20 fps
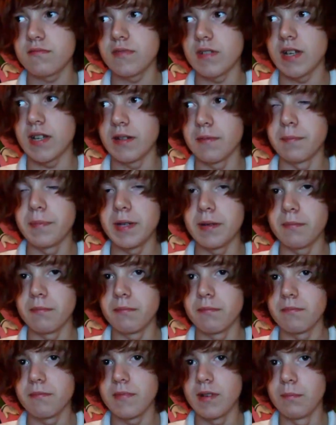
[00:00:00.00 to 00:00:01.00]
and a
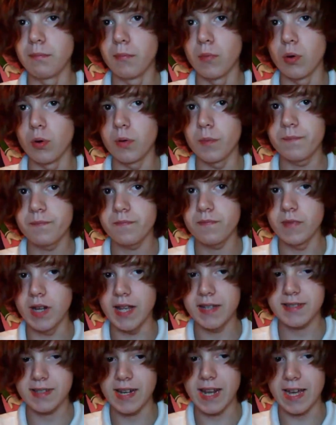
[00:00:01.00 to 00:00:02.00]
bit more
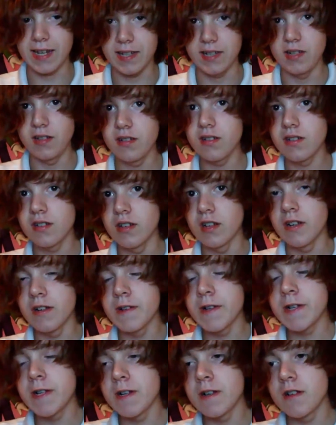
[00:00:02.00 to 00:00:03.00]
less laggy.
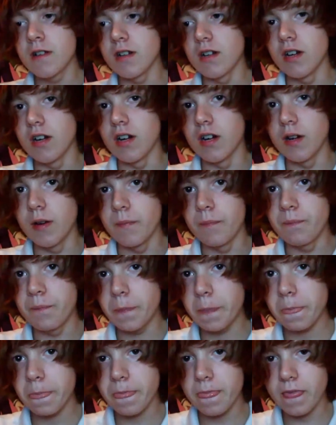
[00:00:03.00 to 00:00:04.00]
And
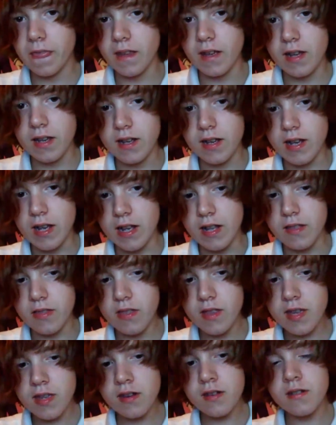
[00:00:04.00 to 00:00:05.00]

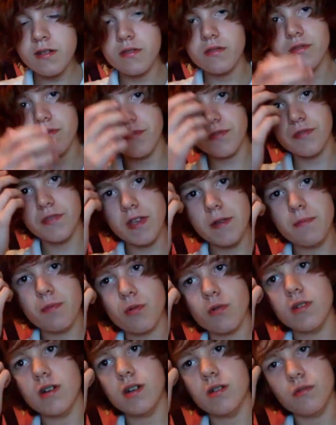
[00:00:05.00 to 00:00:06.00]
then they
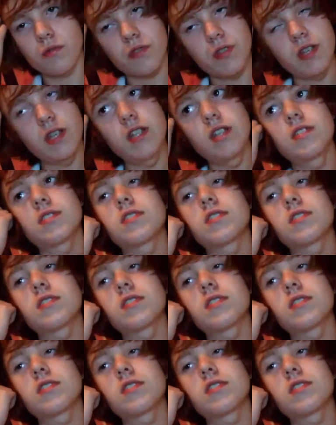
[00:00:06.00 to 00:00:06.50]
brought out the